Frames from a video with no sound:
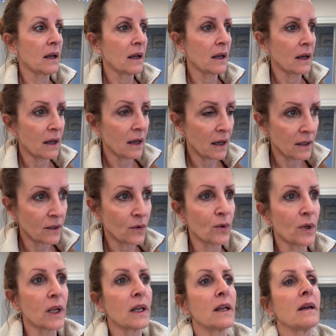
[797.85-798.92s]
And I feel a lot
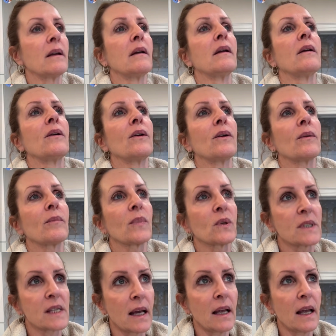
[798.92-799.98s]
better. I feel
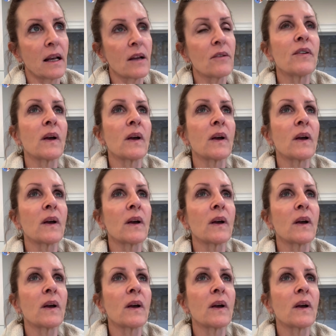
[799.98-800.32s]
better